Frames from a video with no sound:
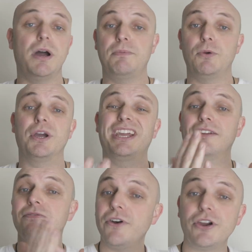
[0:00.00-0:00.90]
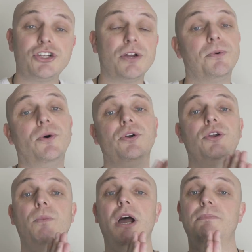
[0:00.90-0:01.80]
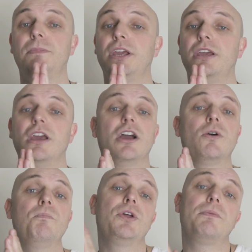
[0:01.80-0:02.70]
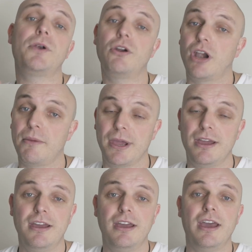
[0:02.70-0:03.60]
might be working in Photoshop or you might be a computer programmer.